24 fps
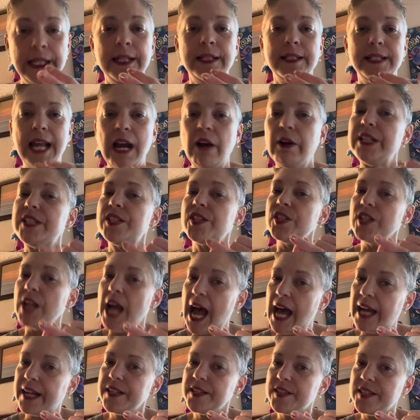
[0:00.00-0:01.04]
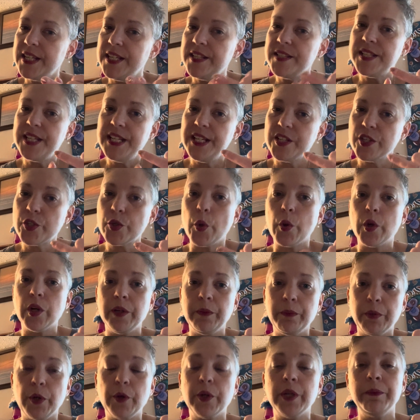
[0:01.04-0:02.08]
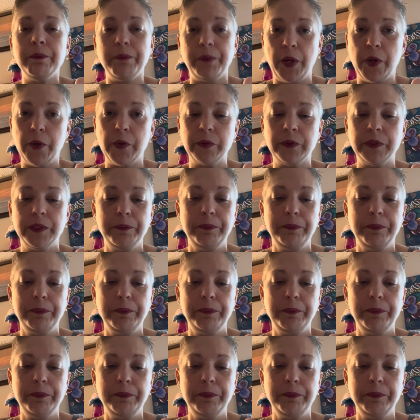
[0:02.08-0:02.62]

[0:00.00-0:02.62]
Now, it's not as easy as torn and broken bone